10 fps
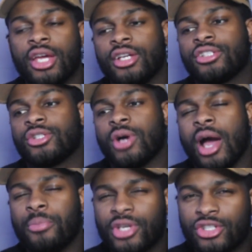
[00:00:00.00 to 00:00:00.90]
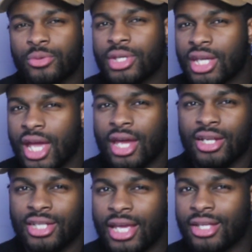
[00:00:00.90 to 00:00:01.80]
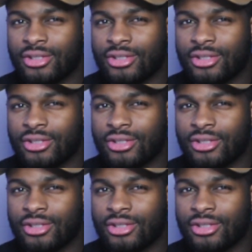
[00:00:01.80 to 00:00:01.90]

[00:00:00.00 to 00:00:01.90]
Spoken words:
So I'm pretty sure we can kind of take